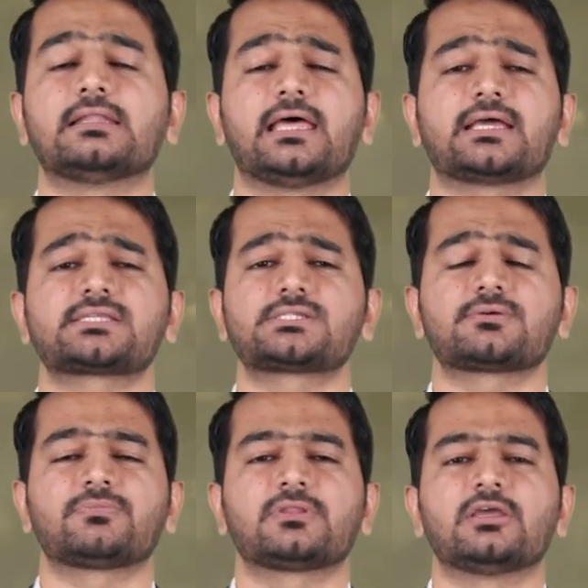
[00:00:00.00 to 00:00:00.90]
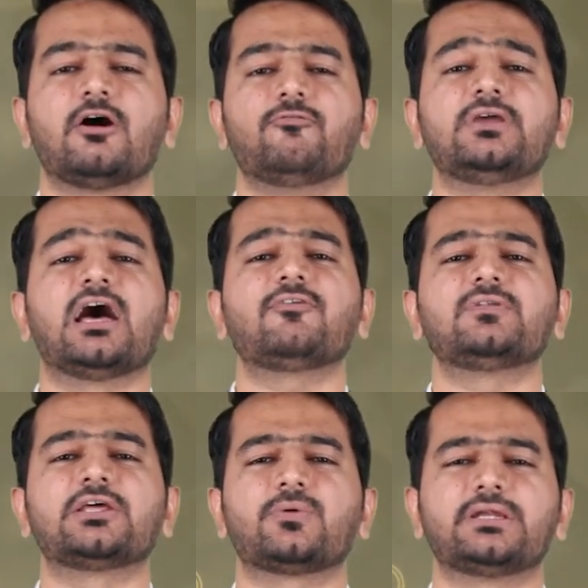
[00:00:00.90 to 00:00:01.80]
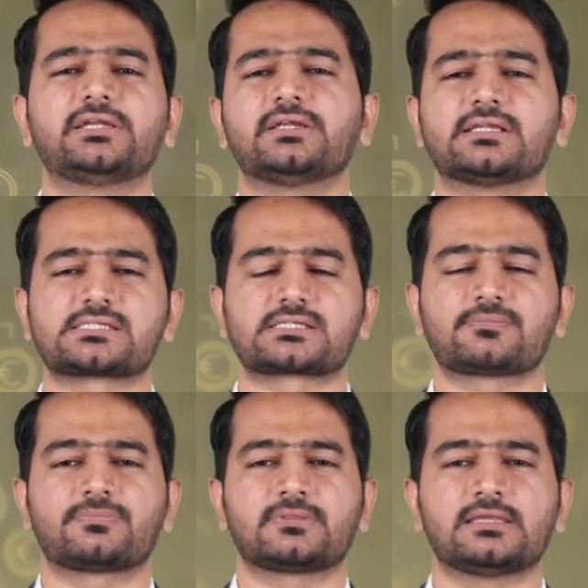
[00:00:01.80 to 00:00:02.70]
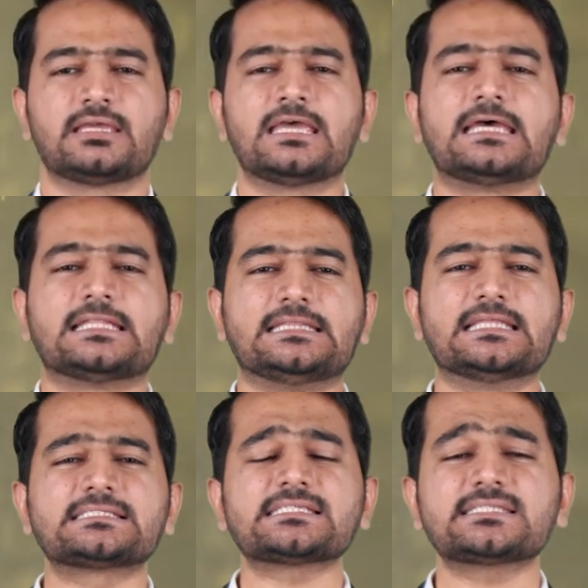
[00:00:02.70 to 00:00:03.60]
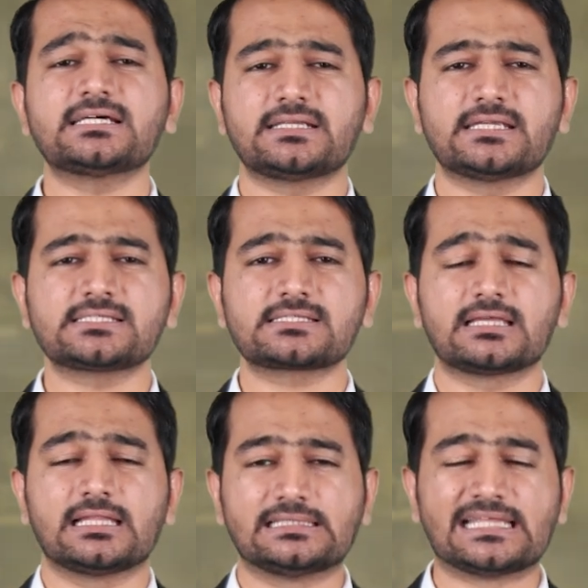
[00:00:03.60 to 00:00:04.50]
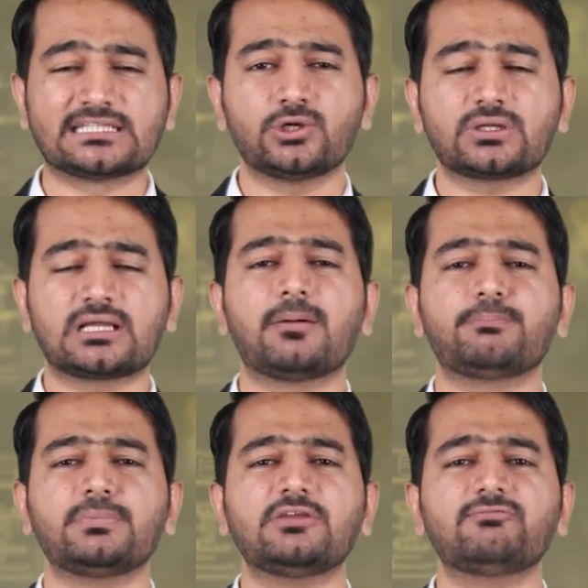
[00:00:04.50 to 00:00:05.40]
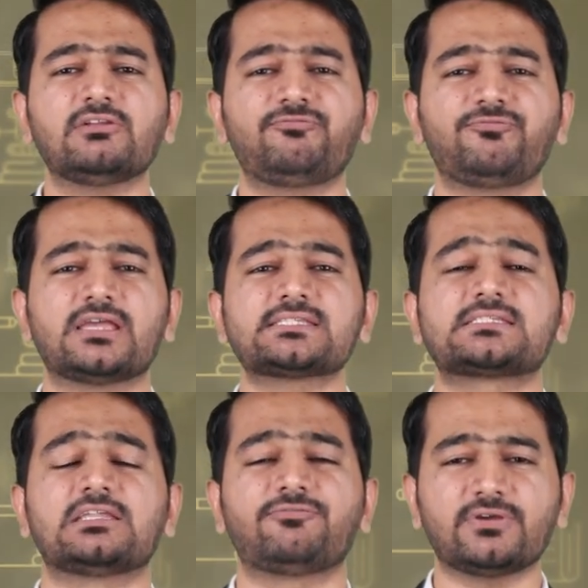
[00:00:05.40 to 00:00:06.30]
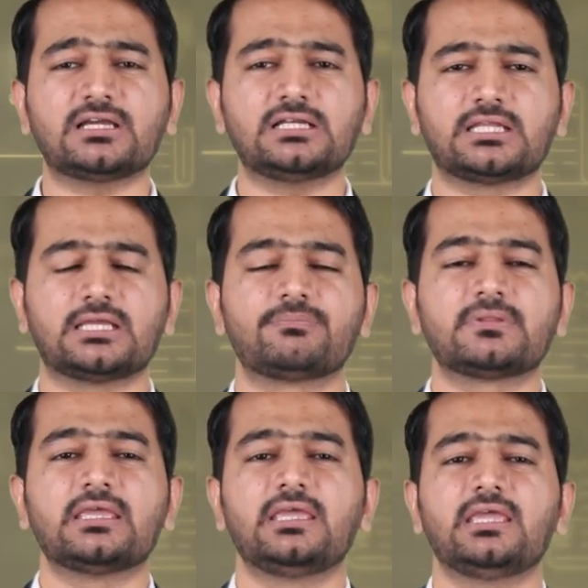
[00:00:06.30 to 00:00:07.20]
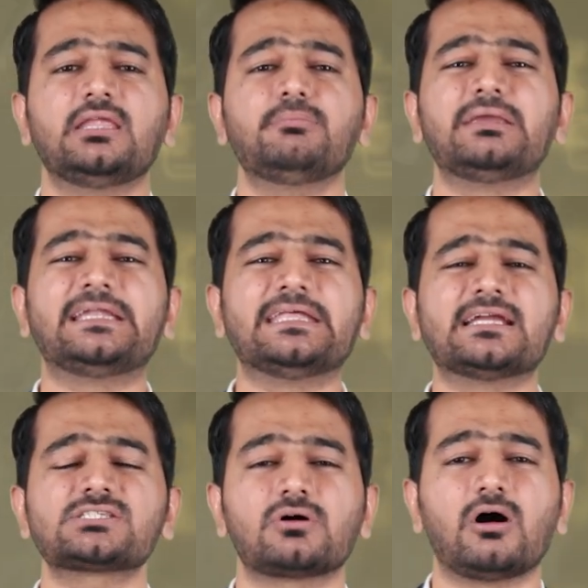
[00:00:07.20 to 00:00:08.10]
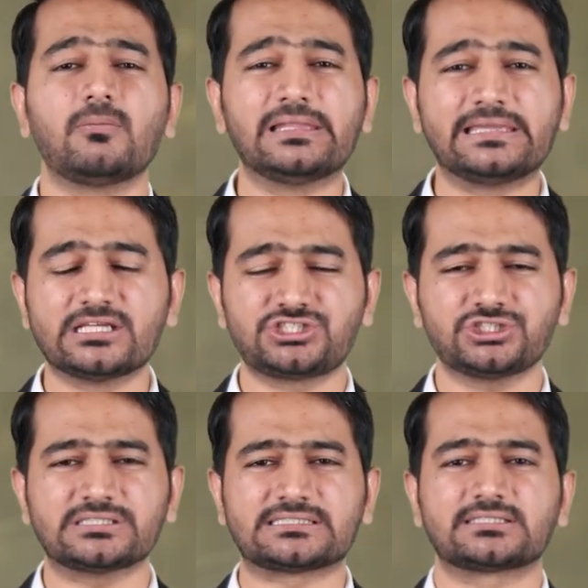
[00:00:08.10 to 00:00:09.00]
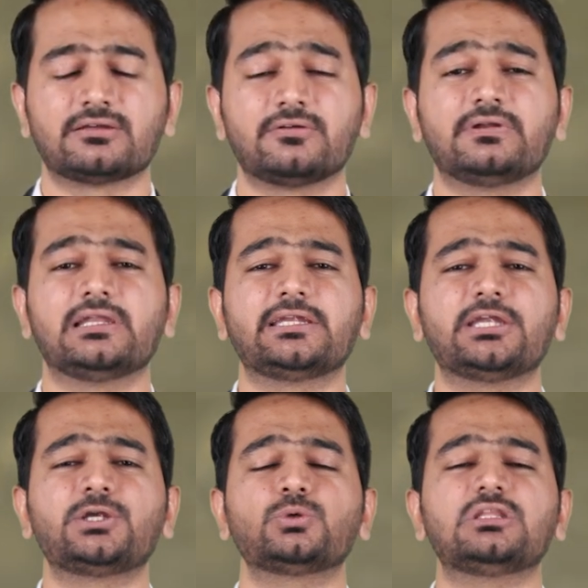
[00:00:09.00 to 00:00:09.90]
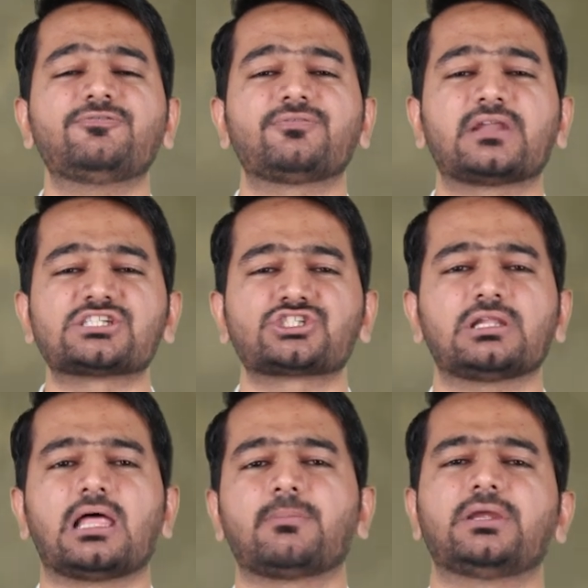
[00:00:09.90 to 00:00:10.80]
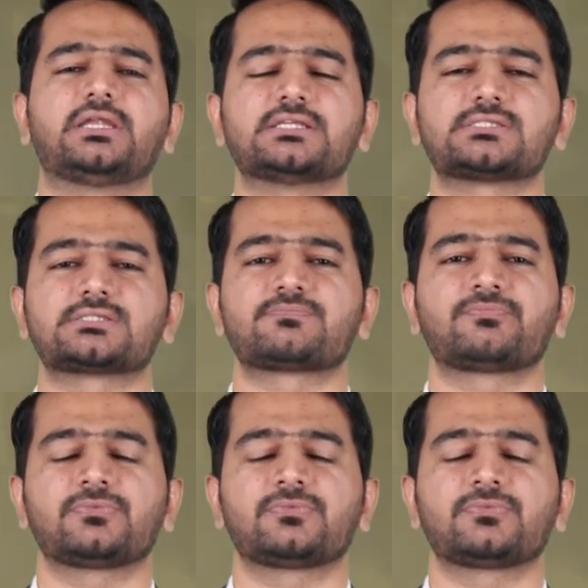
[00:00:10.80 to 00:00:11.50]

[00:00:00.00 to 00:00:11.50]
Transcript: Next, we have liquidity risk. This is the risk that your company will face difficulty in meeting its obligations related to the financial liabilities.